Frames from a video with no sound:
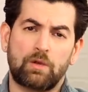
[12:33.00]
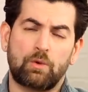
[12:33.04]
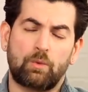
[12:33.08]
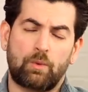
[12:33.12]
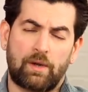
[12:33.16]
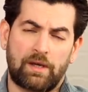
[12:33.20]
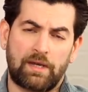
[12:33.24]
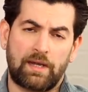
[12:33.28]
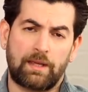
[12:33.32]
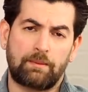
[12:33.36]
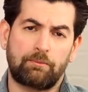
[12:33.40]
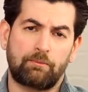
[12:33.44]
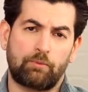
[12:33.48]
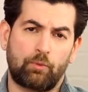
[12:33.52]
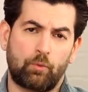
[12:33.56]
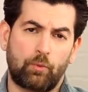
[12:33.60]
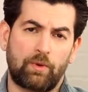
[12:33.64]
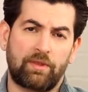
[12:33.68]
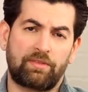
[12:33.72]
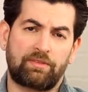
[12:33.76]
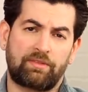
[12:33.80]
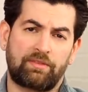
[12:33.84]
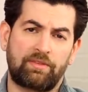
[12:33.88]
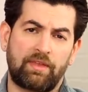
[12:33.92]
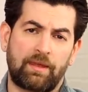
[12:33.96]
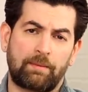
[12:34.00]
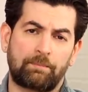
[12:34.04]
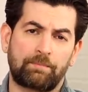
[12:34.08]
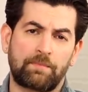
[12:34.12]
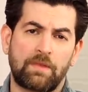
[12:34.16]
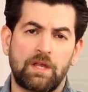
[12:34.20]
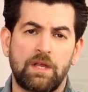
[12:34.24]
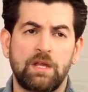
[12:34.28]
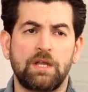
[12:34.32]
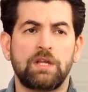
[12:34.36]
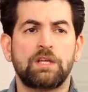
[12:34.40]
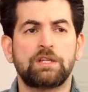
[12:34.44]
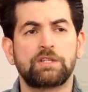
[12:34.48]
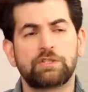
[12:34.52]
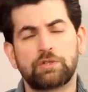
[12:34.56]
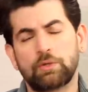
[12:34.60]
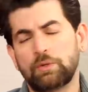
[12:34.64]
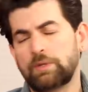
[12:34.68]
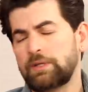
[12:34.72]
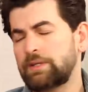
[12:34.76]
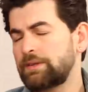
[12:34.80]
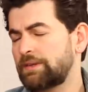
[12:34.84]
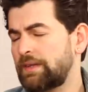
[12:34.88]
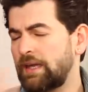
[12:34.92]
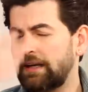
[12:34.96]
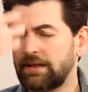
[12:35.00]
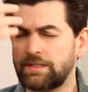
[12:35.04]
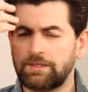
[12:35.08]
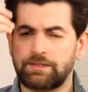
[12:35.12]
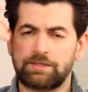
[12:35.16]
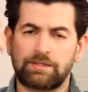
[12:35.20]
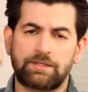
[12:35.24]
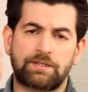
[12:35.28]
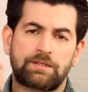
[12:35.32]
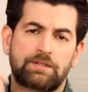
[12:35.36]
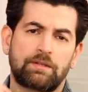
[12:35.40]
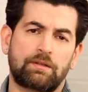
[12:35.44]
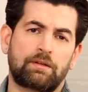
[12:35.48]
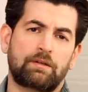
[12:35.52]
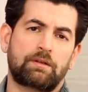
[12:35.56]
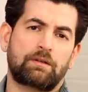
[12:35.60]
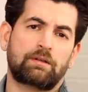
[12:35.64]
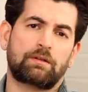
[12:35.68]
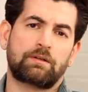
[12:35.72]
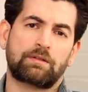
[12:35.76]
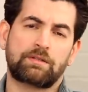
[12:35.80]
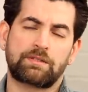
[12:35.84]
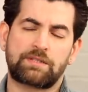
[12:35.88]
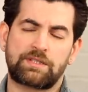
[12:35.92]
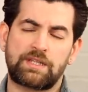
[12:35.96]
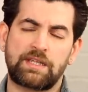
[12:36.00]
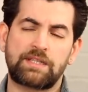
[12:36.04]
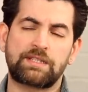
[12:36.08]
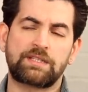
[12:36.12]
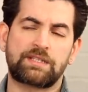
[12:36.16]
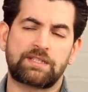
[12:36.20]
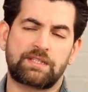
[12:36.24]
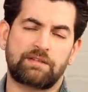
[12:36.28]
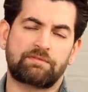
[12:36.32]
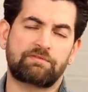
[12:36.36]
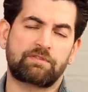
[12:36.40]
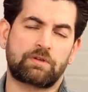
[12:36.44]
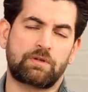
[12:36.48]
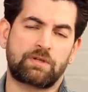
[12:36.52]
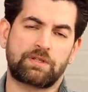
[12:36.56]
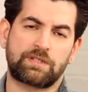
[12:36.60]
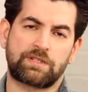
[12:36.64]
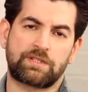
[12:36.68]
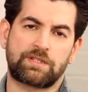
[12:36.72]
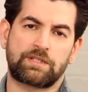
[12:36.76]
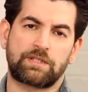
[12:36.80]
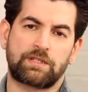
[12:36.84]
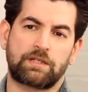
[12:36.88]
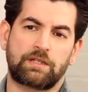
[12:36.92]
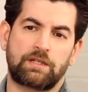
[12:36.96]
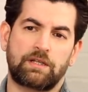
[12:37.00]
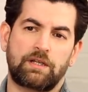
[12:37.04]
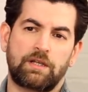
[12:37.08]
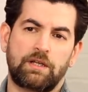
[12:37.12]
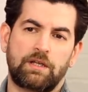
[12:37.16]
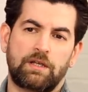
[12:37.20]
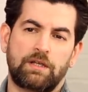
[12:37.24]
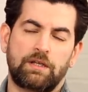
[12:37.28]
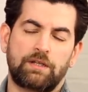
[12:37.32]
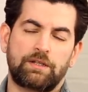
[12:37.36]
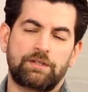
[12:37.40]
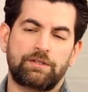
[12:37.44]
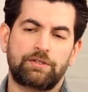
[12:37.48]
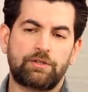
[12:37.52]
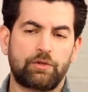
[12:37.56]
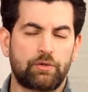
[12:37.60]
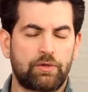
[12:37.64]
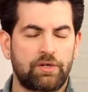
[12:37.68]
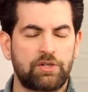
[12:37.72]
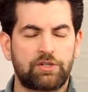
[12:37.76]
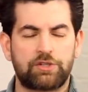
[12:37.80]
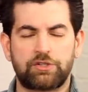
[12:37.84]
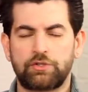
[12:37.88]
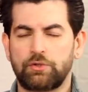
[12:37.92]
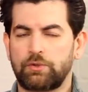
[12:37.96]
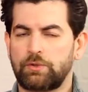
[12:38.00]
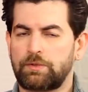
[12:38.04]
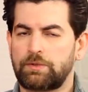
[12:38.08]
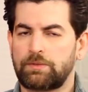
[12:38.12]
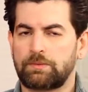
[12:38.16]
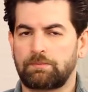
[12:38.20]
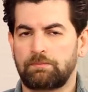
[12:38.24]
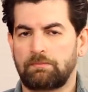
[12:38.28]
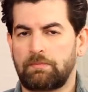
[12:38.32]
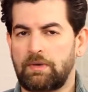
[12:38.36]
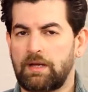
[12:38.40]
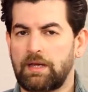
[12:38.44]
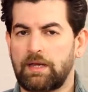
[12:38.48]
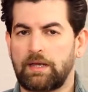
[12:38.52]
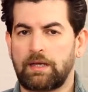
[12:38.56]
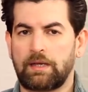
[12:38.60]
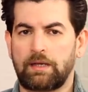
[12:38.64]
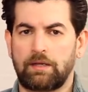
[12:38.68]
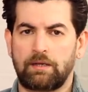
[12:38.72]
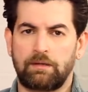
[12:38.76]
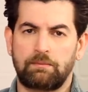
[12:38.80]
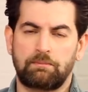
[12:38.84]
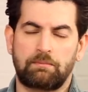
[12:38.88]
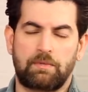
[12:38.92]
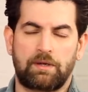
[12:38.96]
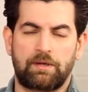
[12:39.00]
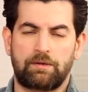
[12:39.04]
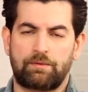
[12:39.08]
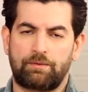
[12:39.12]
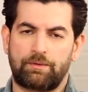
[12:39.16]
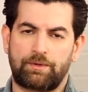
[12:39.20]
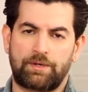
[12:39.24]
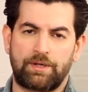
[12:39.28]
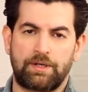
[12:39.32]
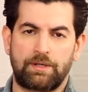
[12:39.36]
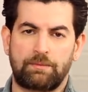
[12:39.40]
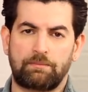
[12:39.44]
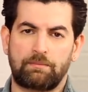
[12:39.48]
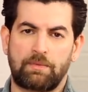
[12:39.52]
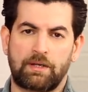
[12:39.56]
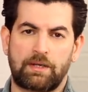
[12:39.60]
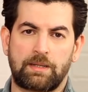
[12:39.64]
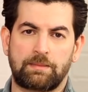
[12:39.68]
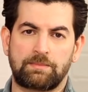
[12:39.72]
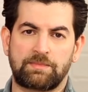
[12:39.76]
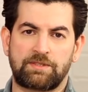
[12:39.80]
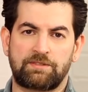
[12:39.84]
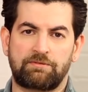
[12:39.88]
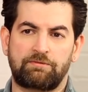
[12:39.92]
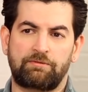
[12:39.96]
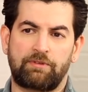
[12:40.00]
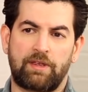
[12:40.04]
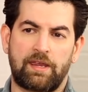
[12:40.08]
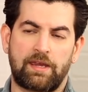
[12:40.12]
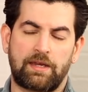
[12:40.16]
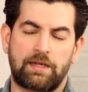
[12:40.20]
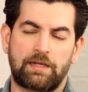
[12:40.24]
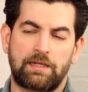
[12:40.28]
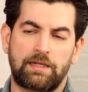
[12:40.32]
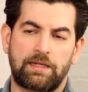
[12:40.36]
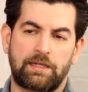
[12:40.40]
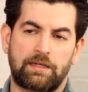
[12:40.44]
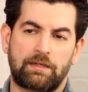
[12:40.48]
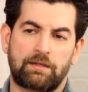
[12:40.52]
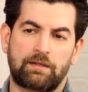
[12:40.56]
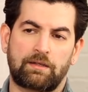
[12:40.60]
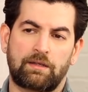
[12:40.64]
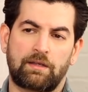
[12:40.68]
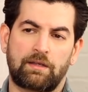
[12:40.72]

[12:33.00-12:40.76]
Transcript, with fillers: you know, while I'm with them. So in that uh, sense, of course, uh, during shoot, my, my routine becomes very clean.